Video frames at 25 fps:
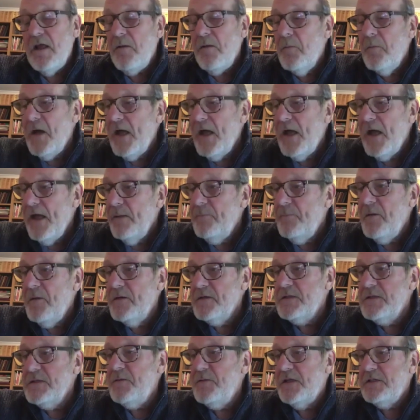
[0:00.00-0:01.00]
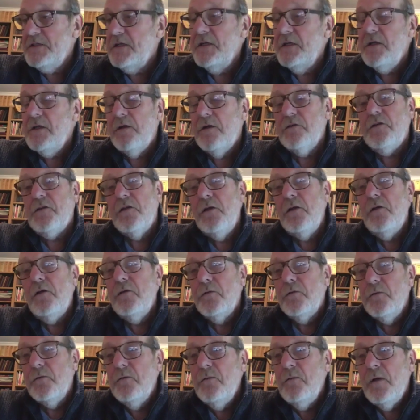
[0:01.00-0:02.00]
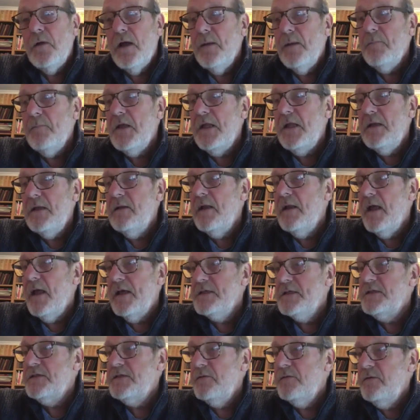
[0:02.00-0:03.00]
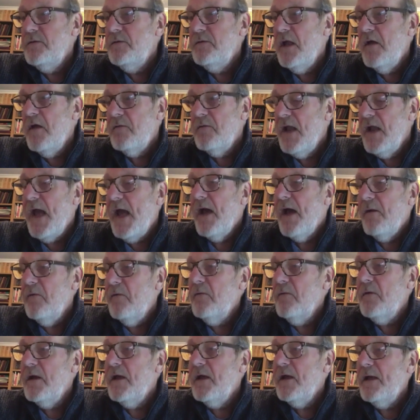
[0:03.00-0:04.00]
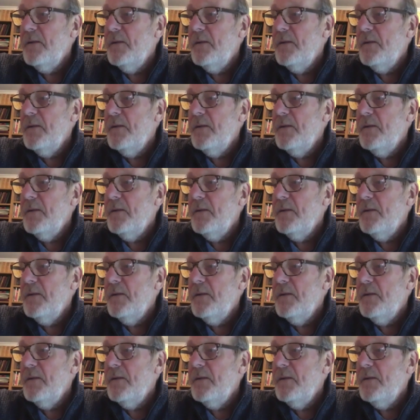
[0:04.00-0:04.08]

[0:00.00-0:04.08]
aware, but especially Doctor Who. I mean, as you know now,